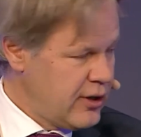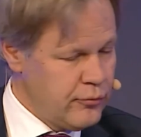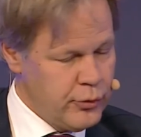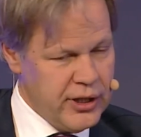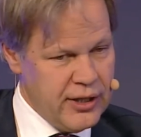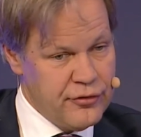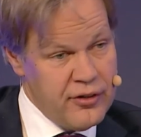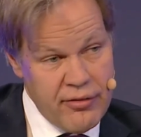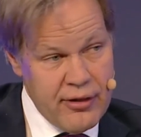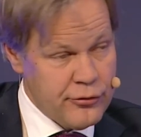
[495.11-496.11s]
and we have
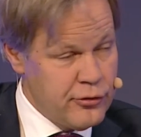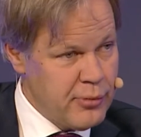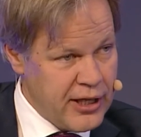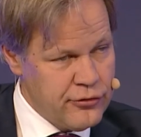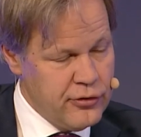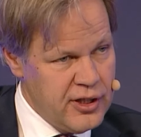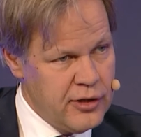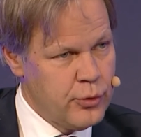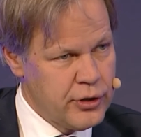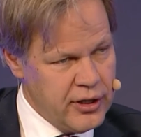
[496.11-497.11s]
10,000 banks on the
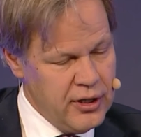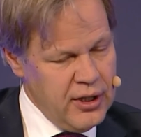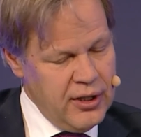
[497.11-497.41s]
network